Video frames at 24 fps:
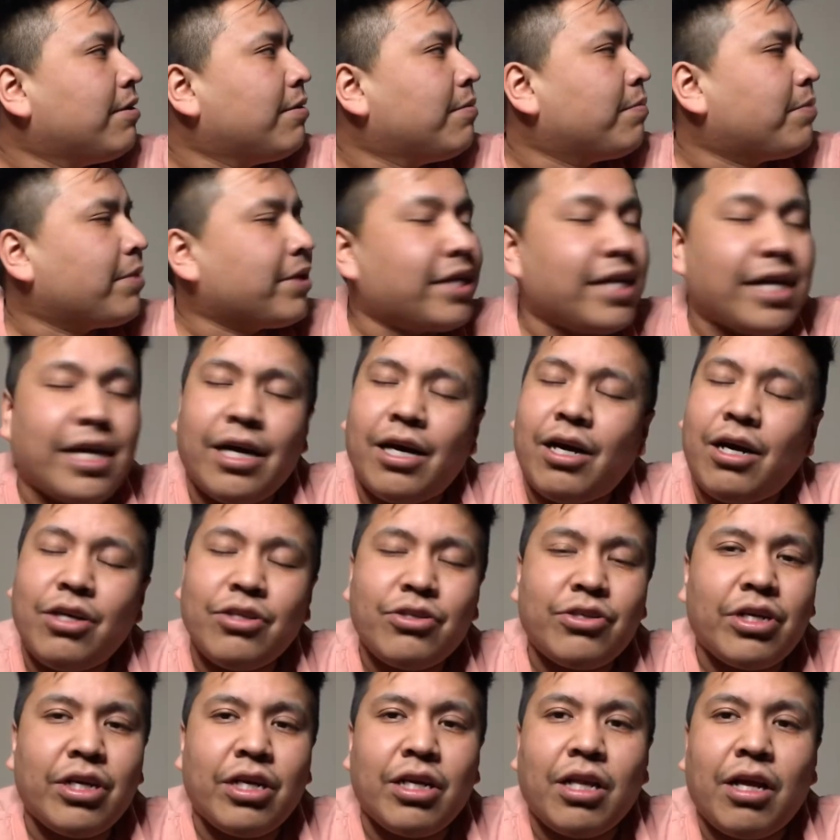but yeah,
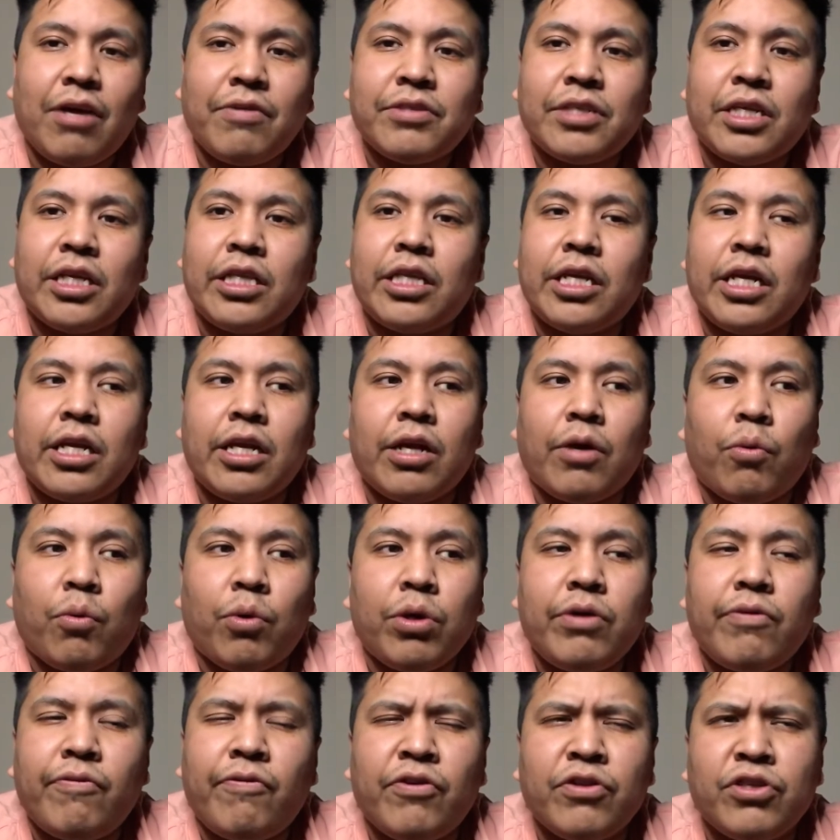Andrei Arlovski did a
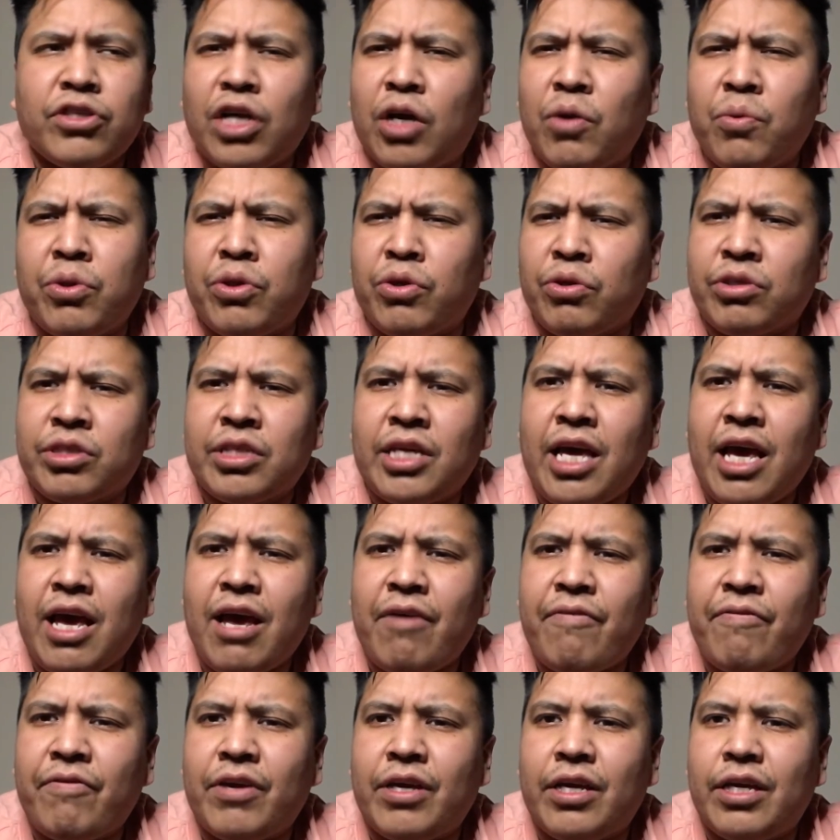wonderful job with those
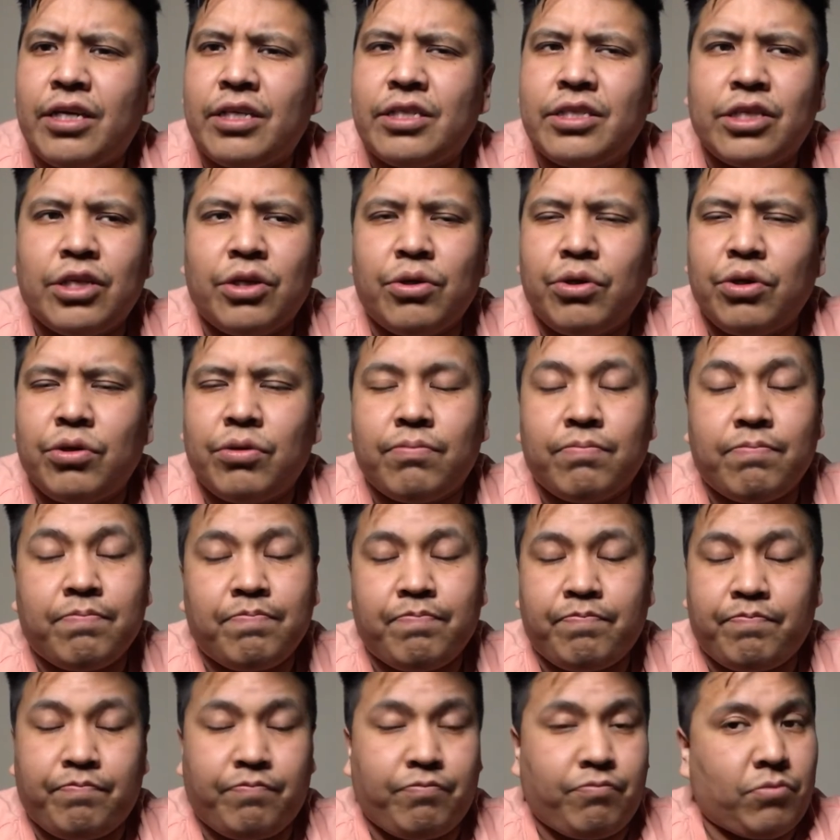calf kicks. They were
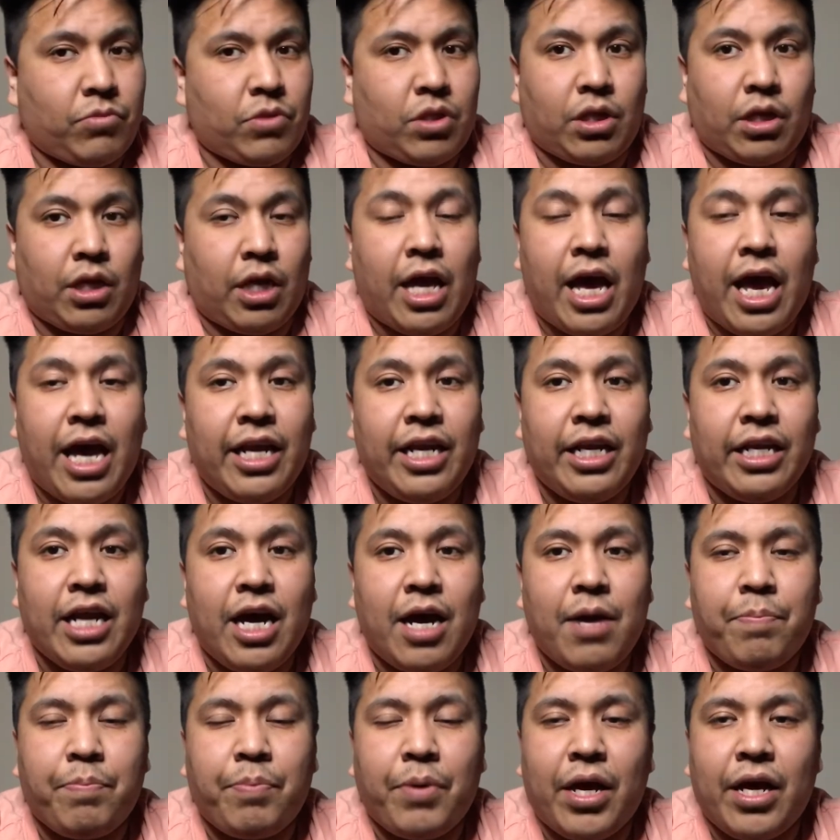adding
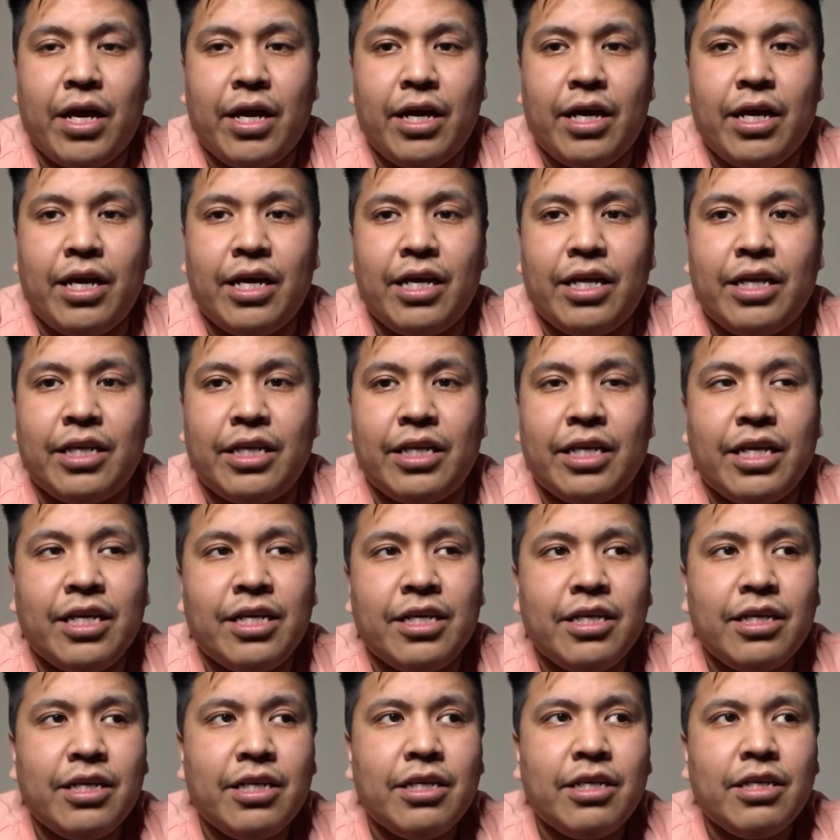up. And
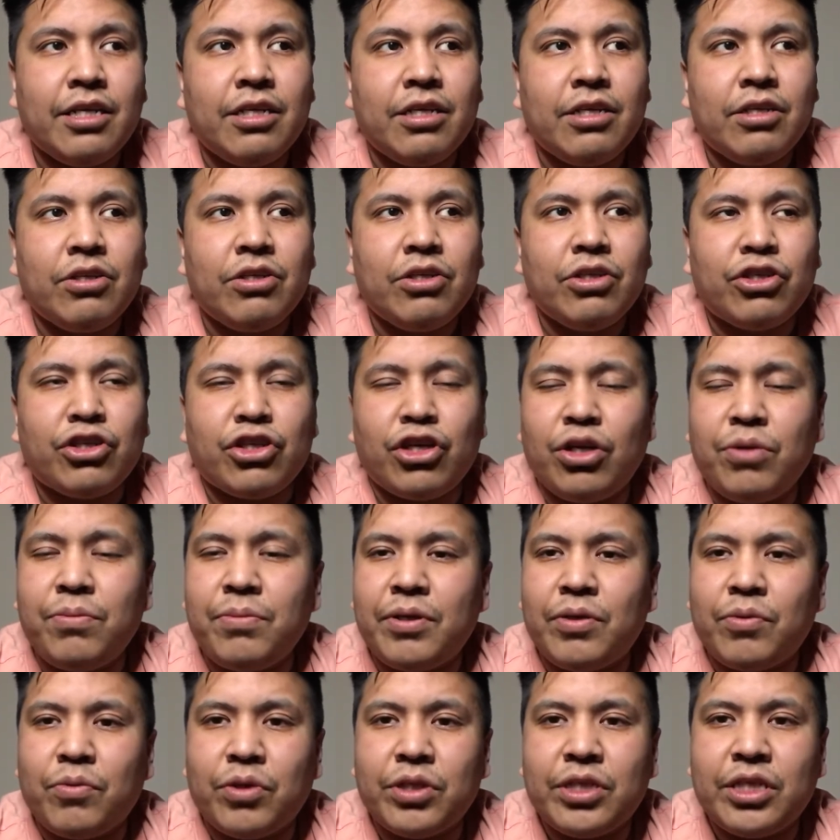
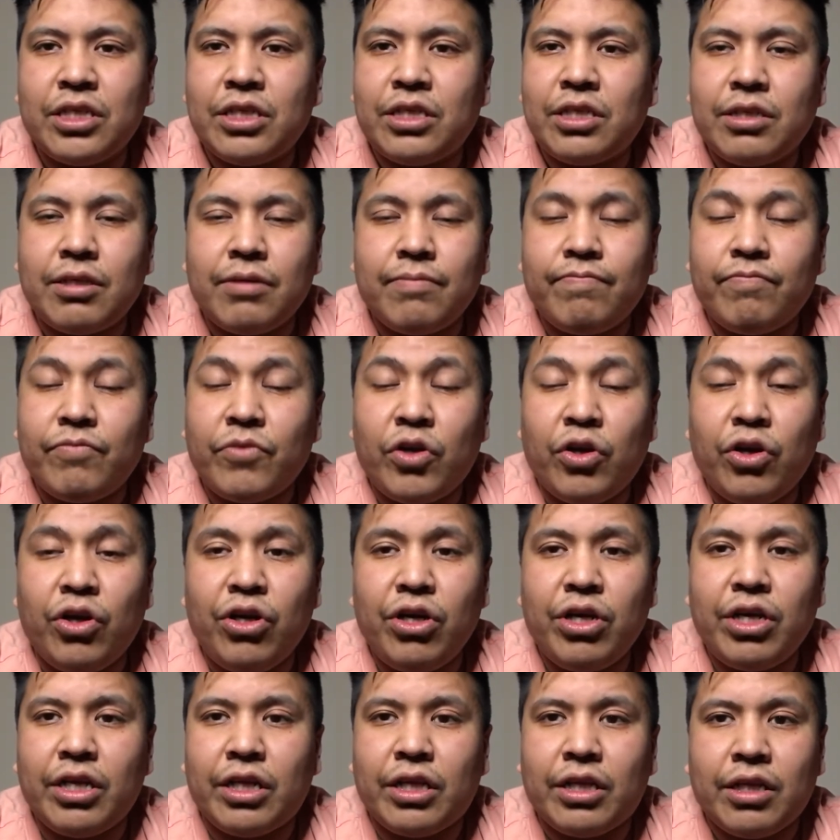Sherman was just
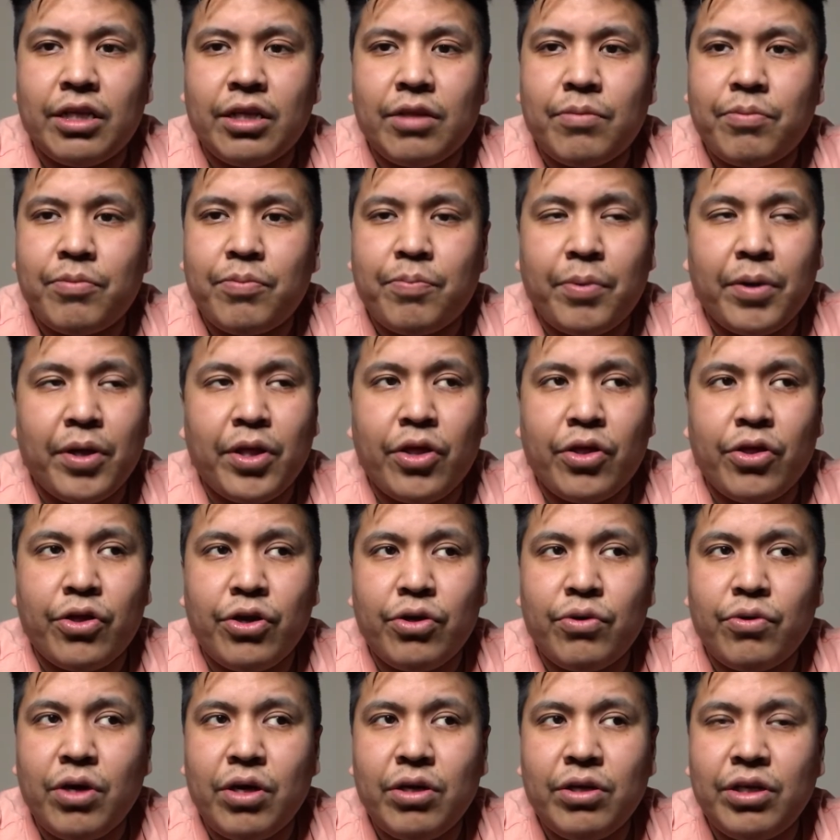hurting. By the
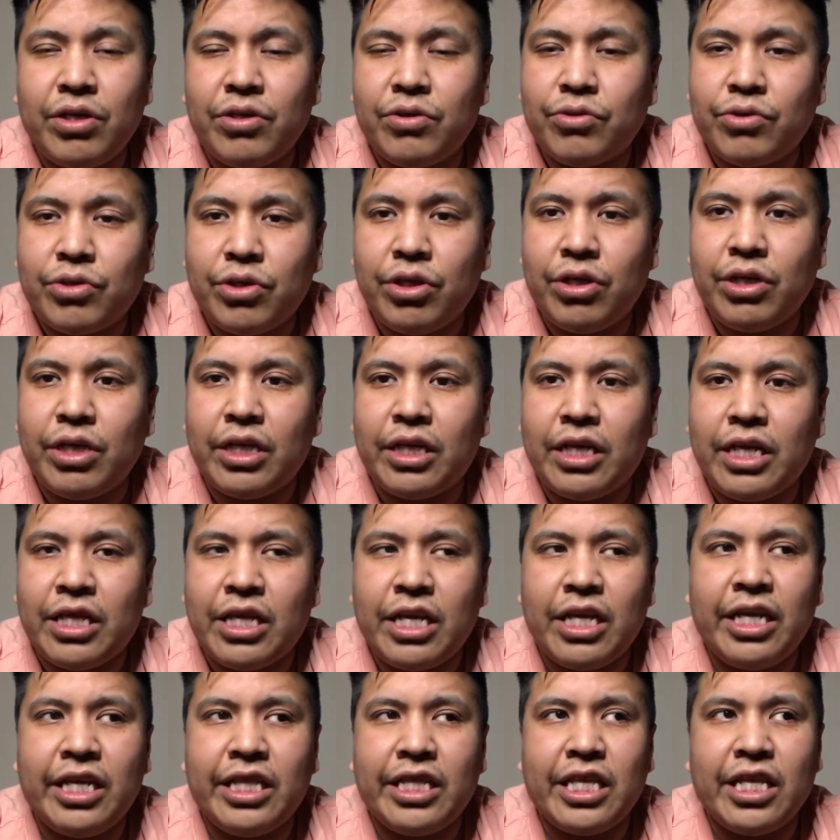third round, he was hurting. And
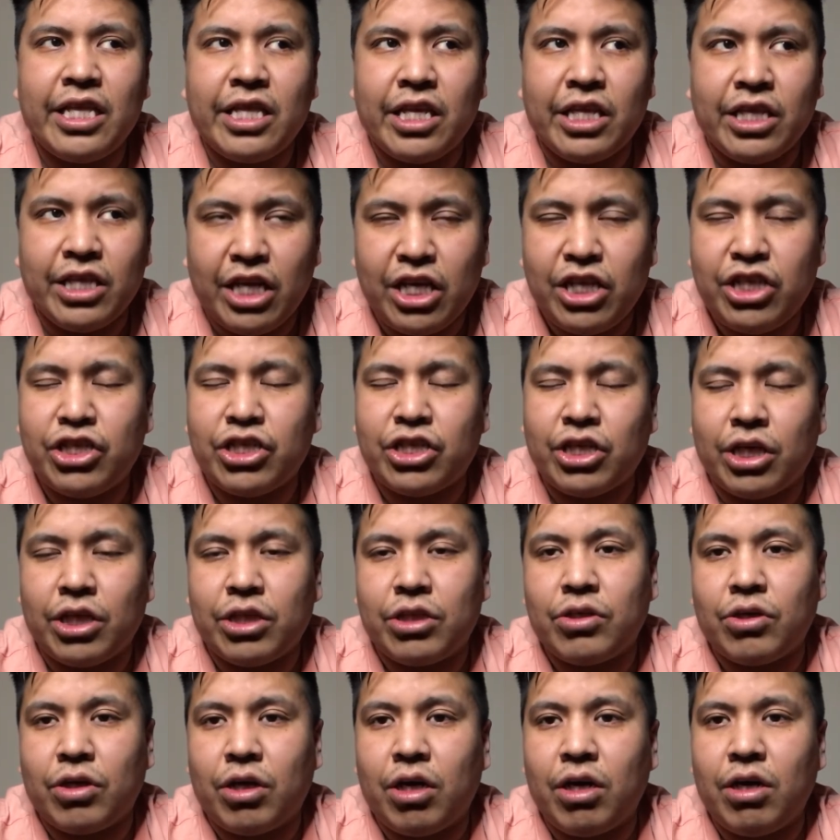then he did the nut
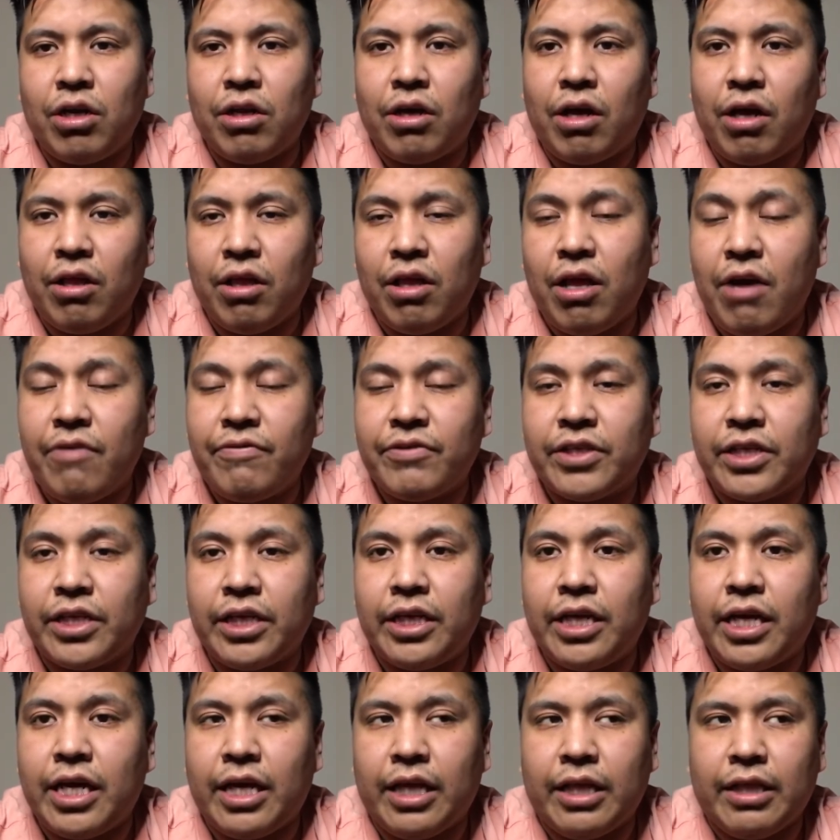shot to
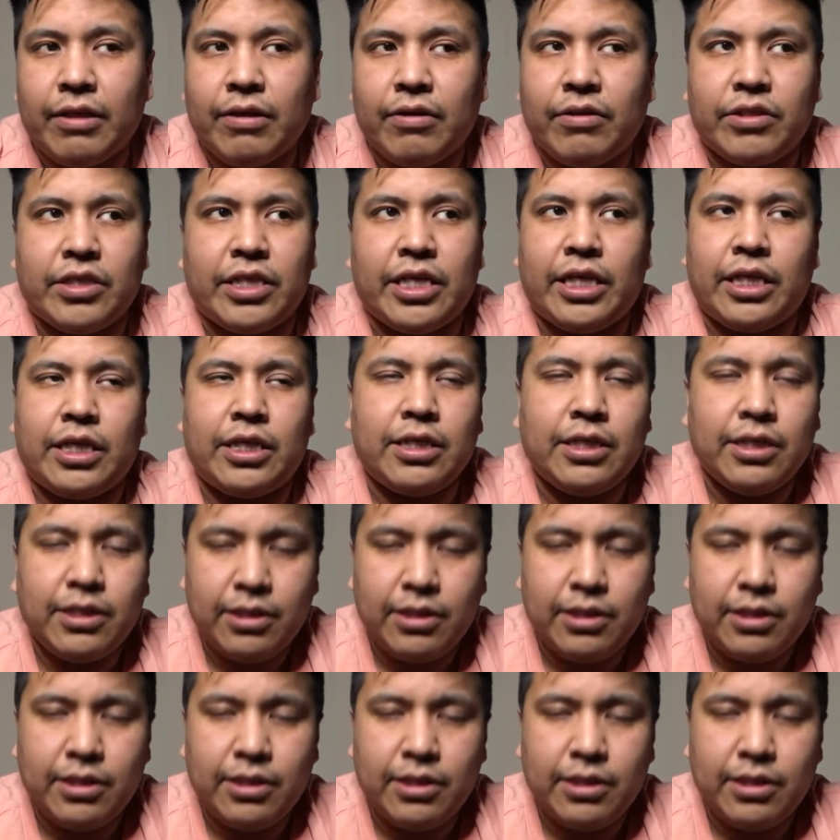Arlovski. And I was like,